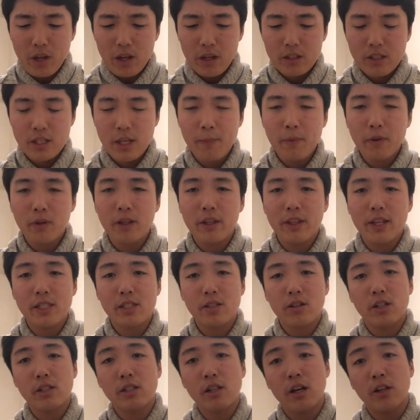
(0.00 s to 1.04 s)
typically that
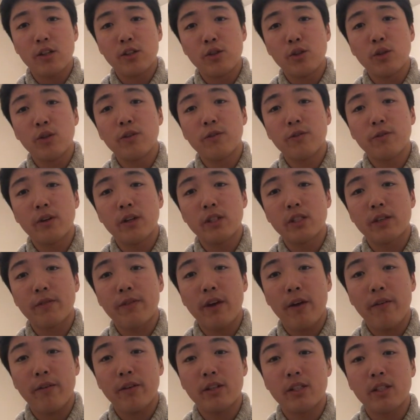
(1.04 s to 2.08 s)
starts on June 1st
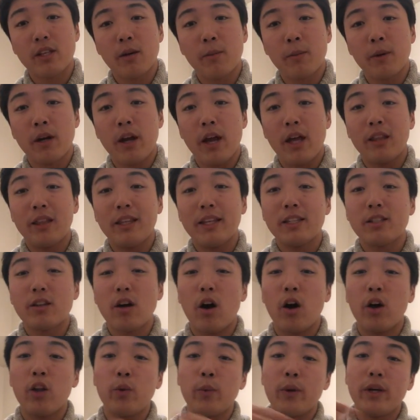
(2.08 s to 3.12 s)
of every summer and leads
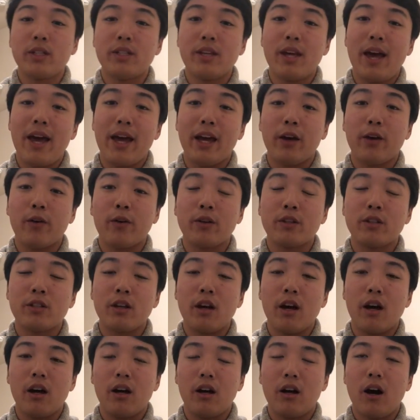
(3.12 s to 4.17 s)
all the way to Anchorage,
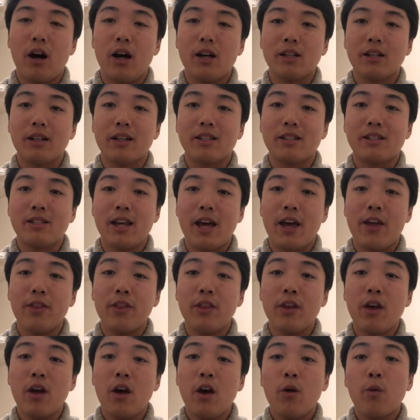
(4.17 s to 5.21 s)
August 10th,
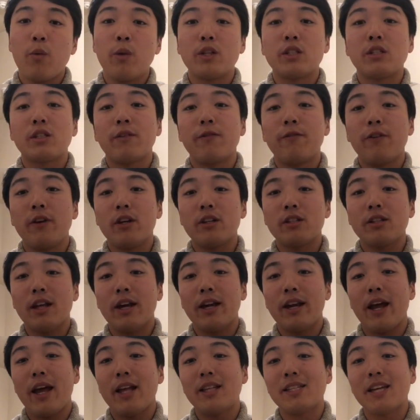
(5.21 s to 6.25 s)
which the finish
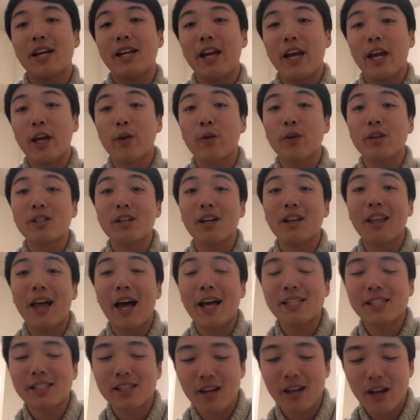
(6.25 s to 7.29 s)
line ends at Anchorage,
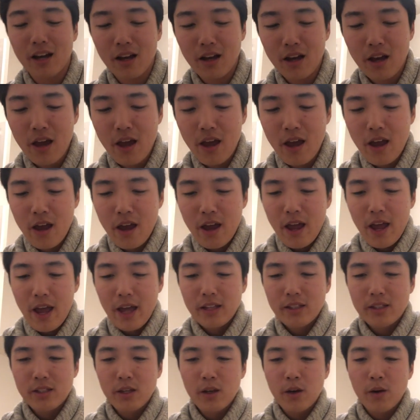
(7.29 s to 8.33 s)
Alaska. And
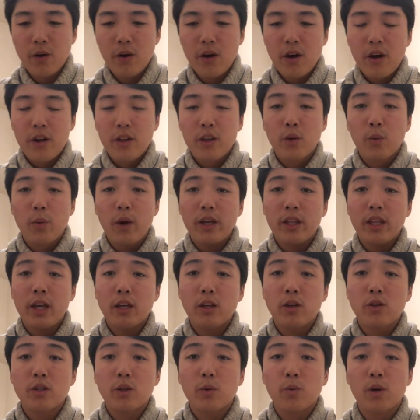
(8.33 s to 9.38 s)
so the way that
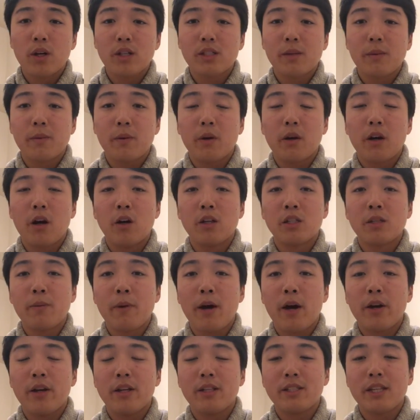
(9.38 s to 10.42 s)
usually goes
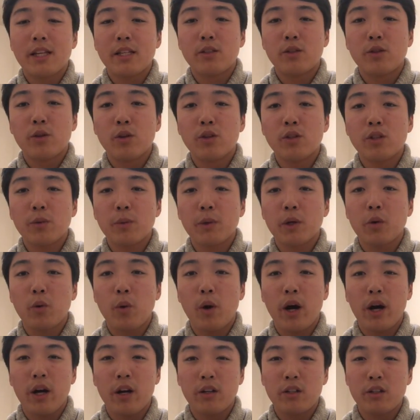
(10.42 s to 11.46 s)
about it is that students are
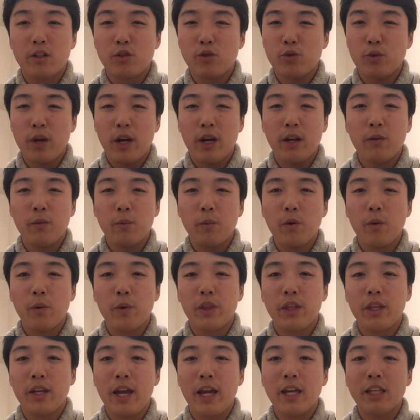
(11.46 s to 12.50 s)
required to train
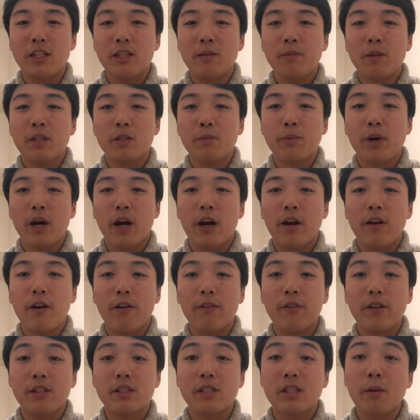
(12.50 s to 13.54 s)
within 18 months prior of
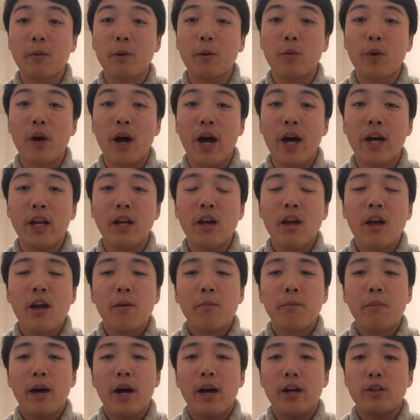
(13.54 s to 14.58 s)
their summer ride
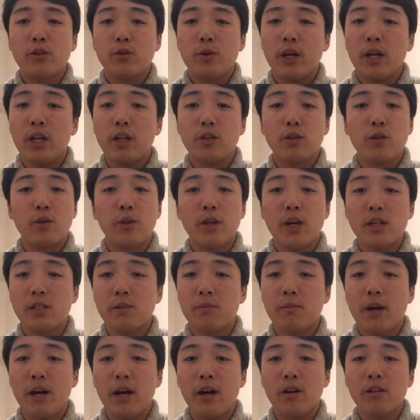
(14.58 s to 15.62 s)
by training 2,000
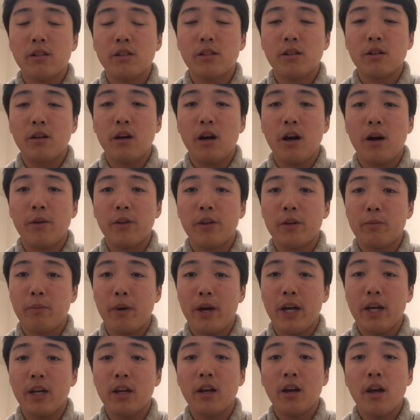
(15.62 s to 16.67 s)
miles on their
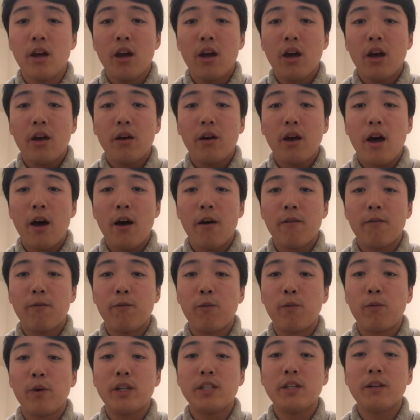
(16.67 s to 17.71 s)
bike,
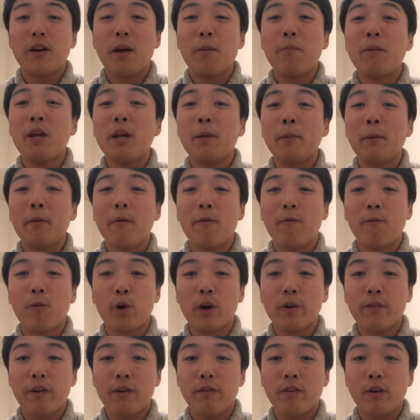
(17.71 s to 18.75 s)
raising a minimum of
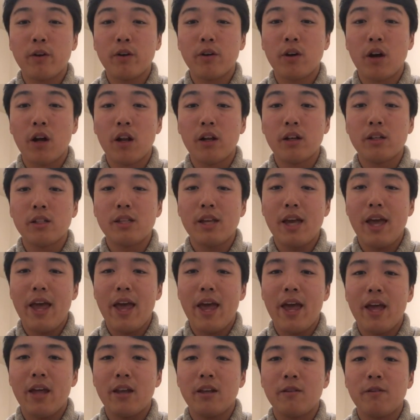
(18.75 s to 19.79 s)
$4,500
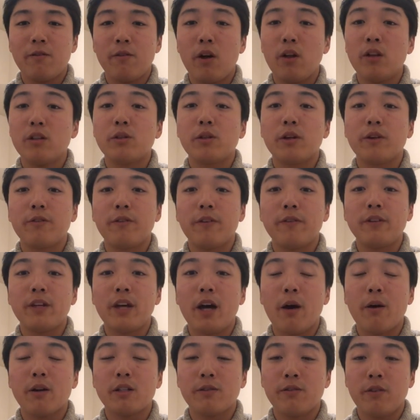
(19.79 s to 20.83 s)
and volunteering 50
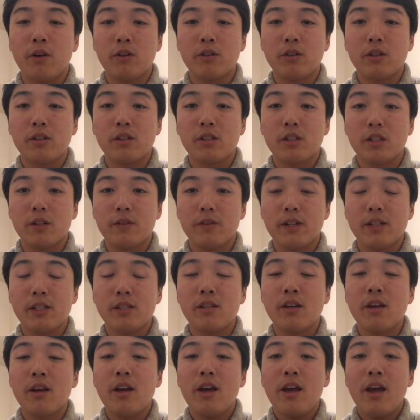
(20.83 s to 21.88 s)
hours of volunteer service.
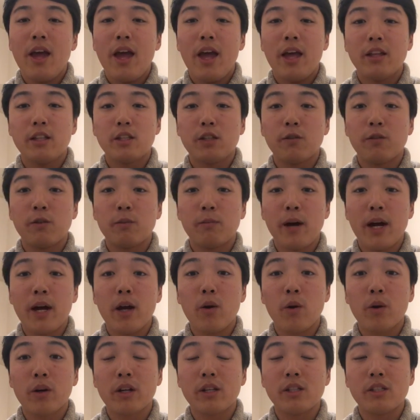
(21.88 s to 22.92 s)
And so for
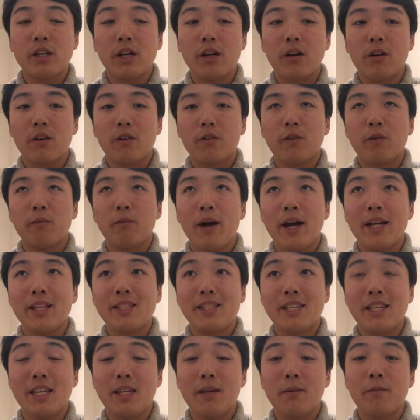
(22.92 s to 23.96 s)
my
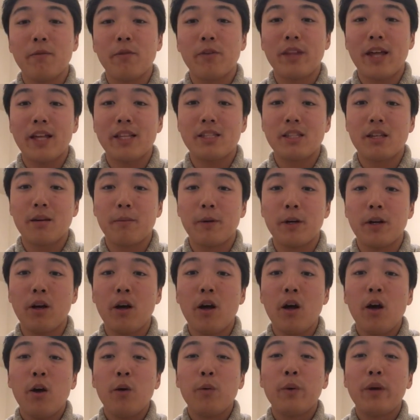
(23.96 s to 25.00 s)
team for that summer,
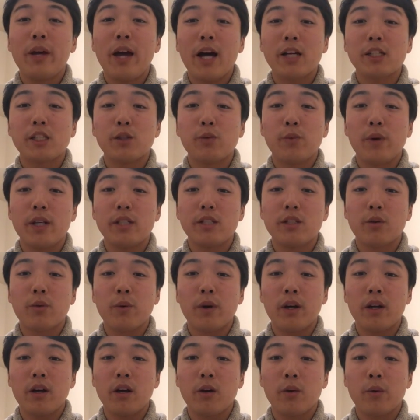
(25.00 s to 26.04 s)
we actually raised a
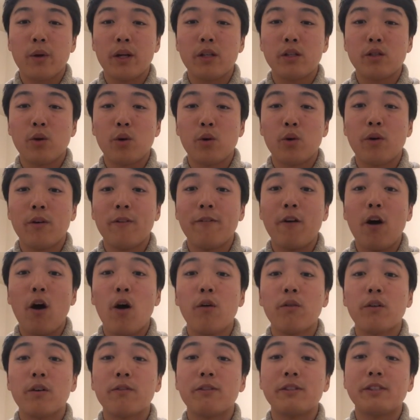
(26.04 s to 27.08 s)
grand total
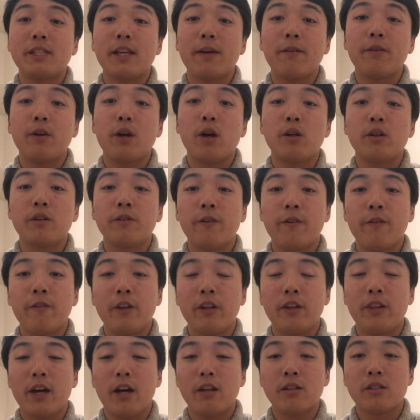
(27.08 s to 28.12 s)
over
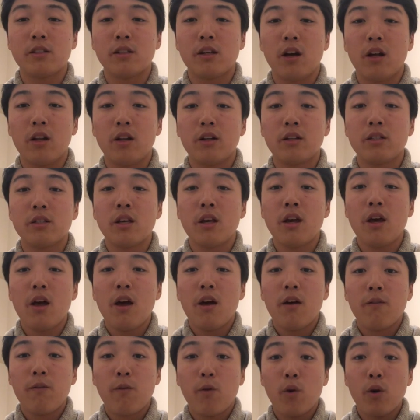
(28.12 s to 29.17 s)
$750,000
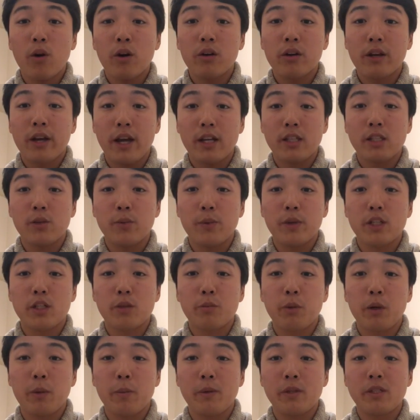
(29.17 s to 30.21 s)
for cancer research
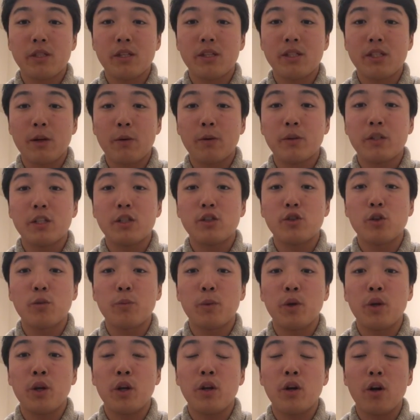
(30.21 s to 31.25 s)
purposes that were
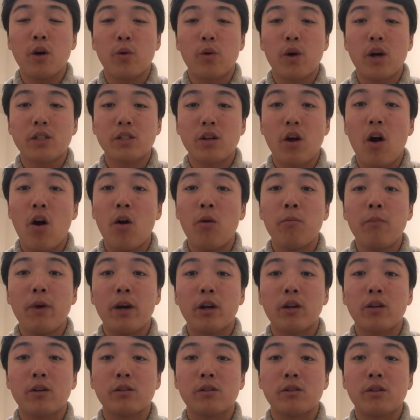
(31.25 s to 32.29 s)
distributed across all
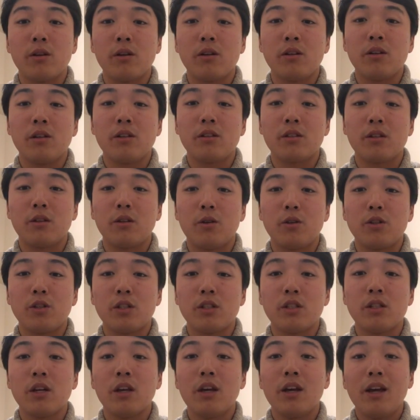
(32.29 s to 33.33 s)
medical institutions